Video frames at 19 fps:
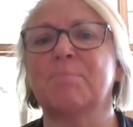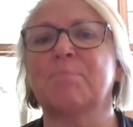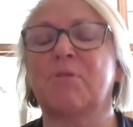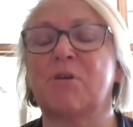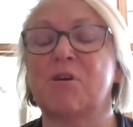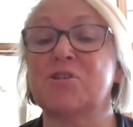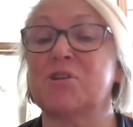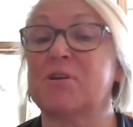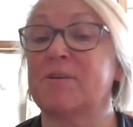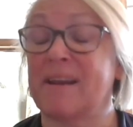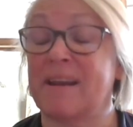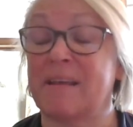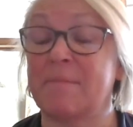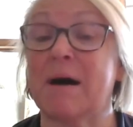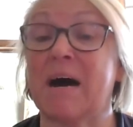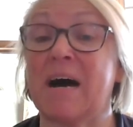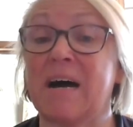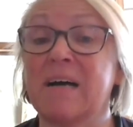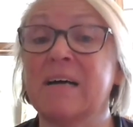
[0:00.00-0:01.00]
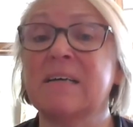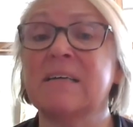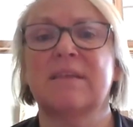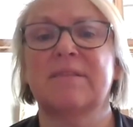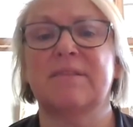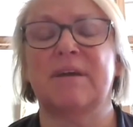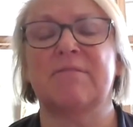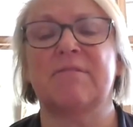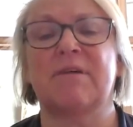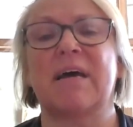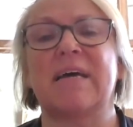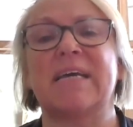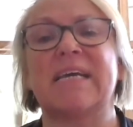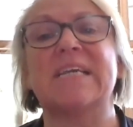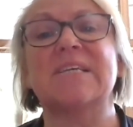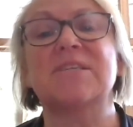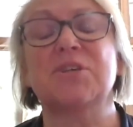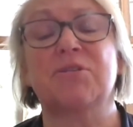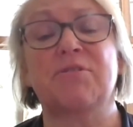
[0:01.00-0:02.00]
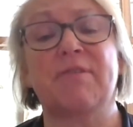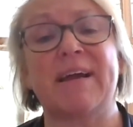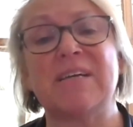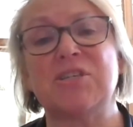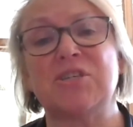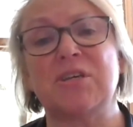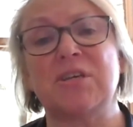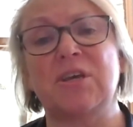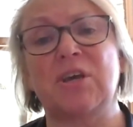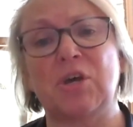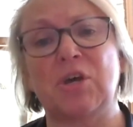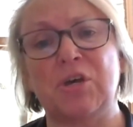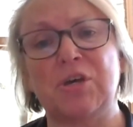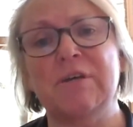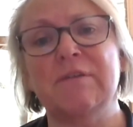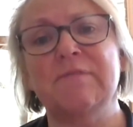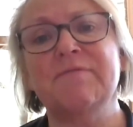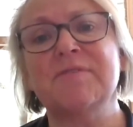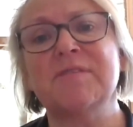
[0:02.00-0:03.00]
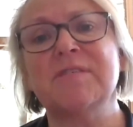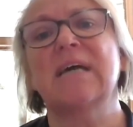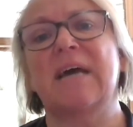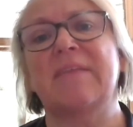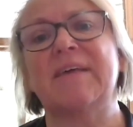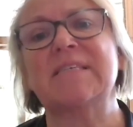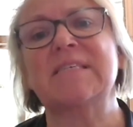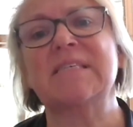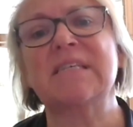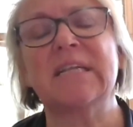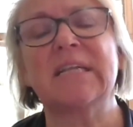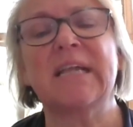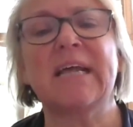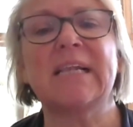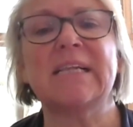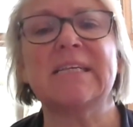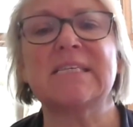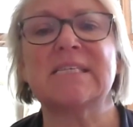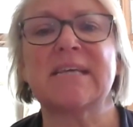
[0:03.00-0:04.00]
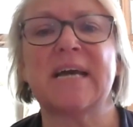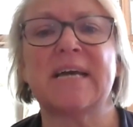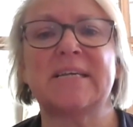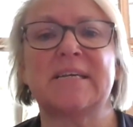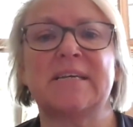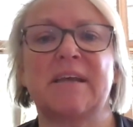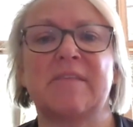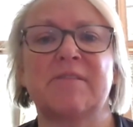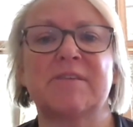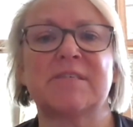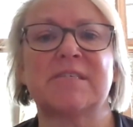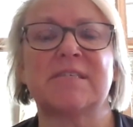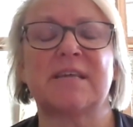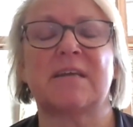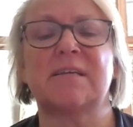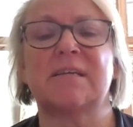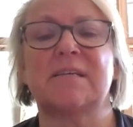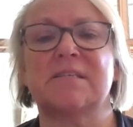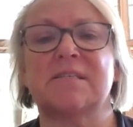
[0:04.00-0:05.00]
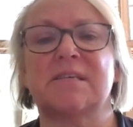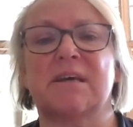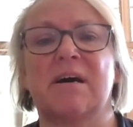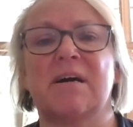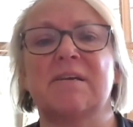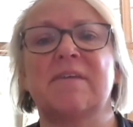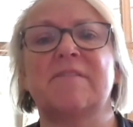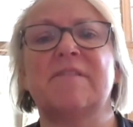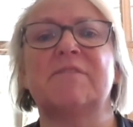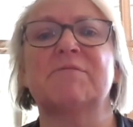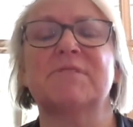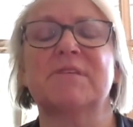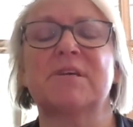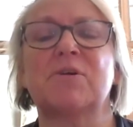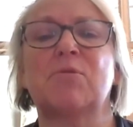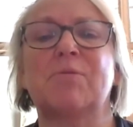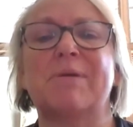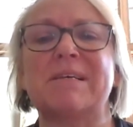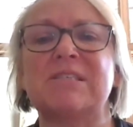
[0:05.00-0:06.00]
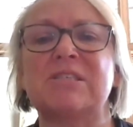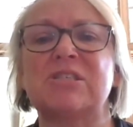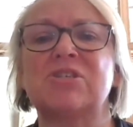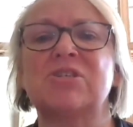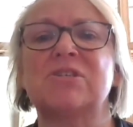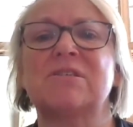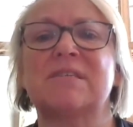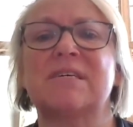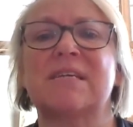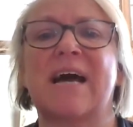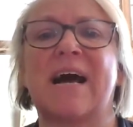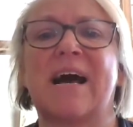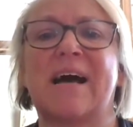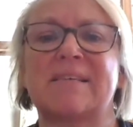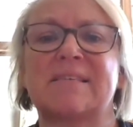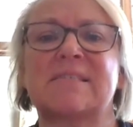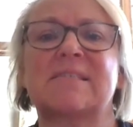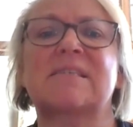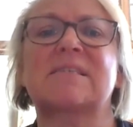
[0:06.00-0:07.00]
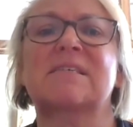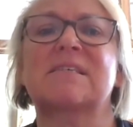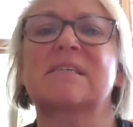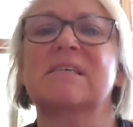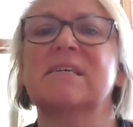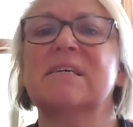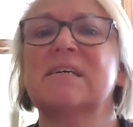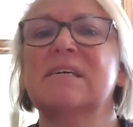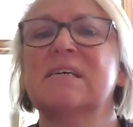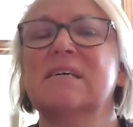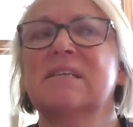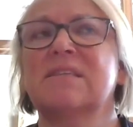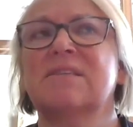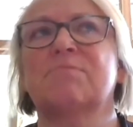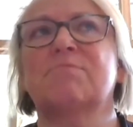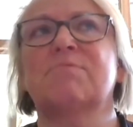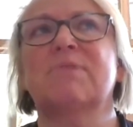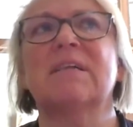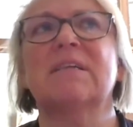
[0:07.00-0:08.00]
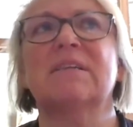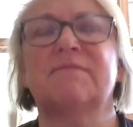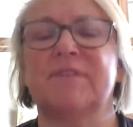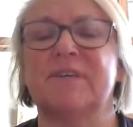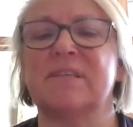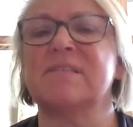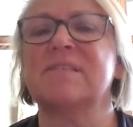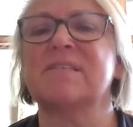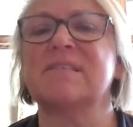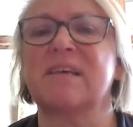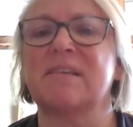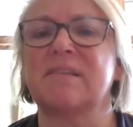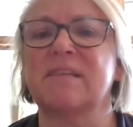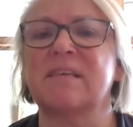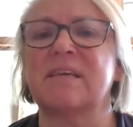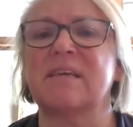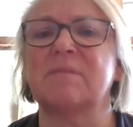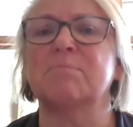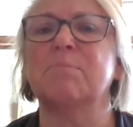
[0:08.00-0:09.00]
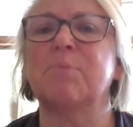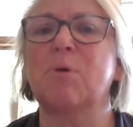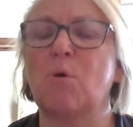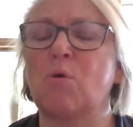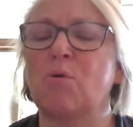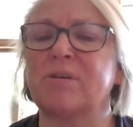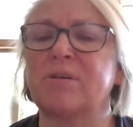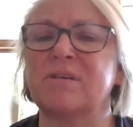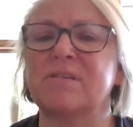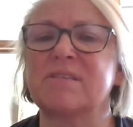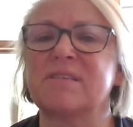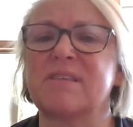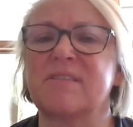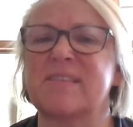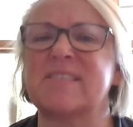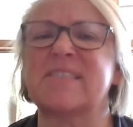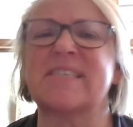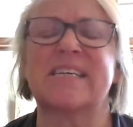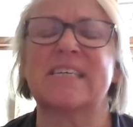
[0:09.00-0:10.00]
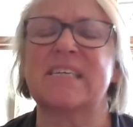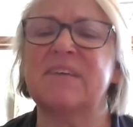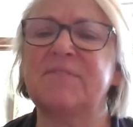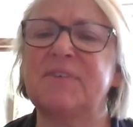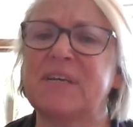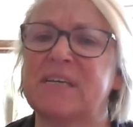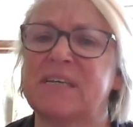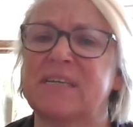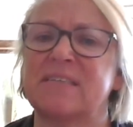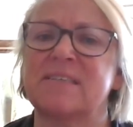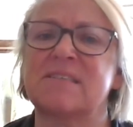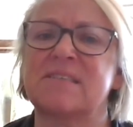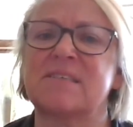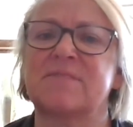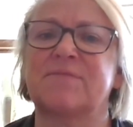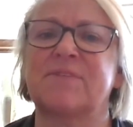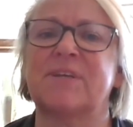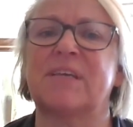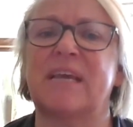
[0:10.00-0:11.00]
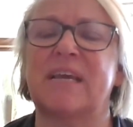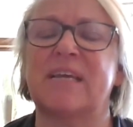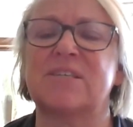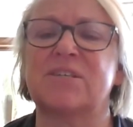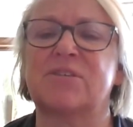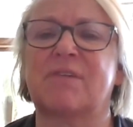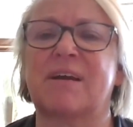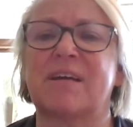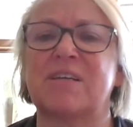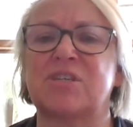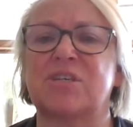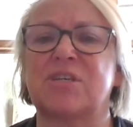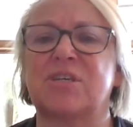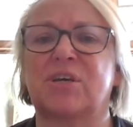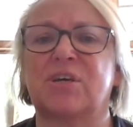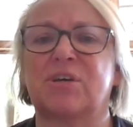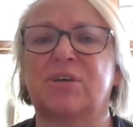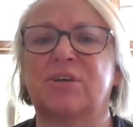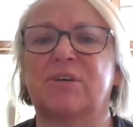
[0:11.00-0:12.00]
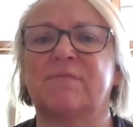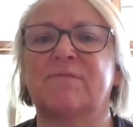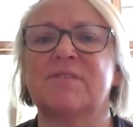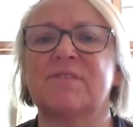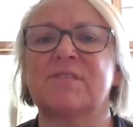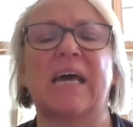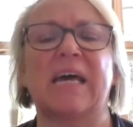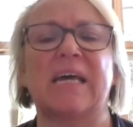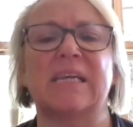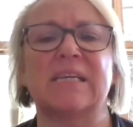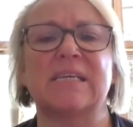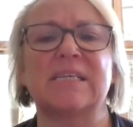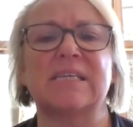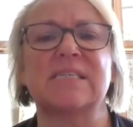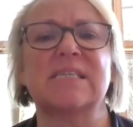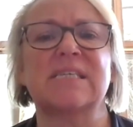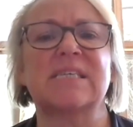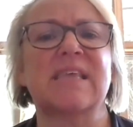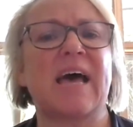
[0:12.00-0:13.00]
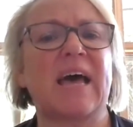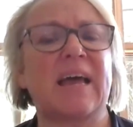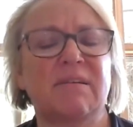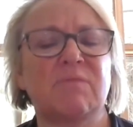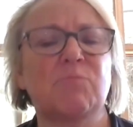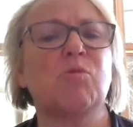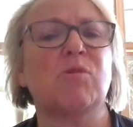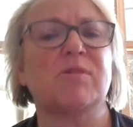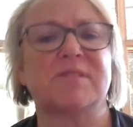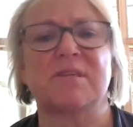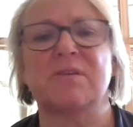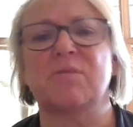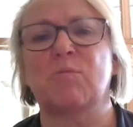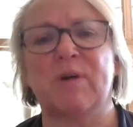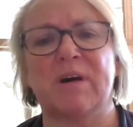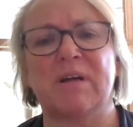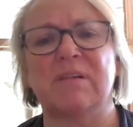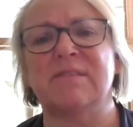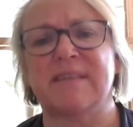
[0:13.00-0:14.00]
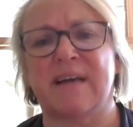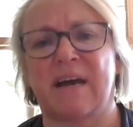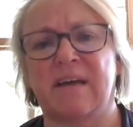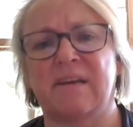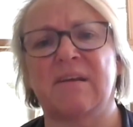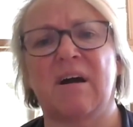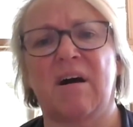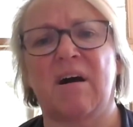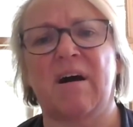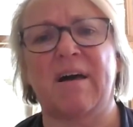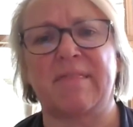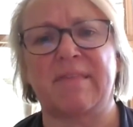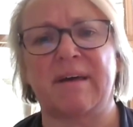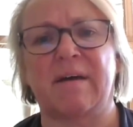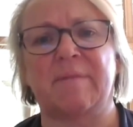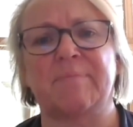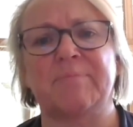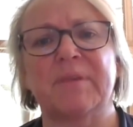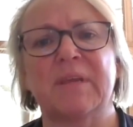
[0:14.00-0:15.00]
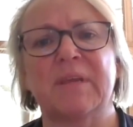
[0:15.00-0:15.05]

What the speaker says: proton NMR, there are integration curves, and that's clearly stated in the study design. And there was a question that asked the relevance and the importance and the significance of integration curves, and that wasn't well done either.